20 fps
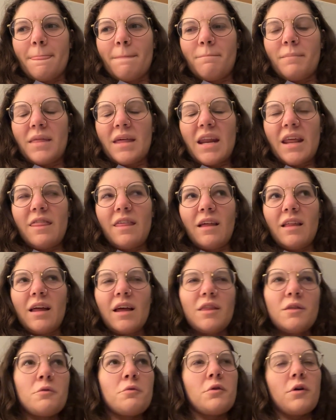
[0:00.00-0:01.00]
Then I think
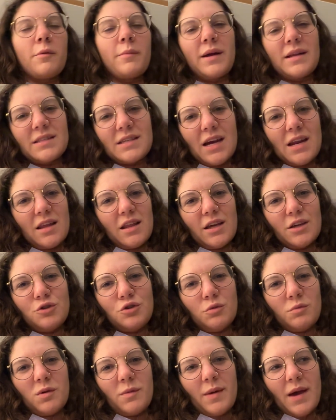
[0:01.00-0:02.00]
like the romance kind of like
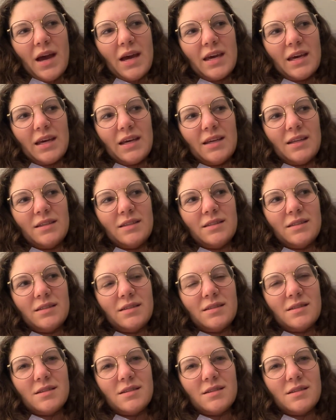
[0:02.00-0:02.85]
drew me back in.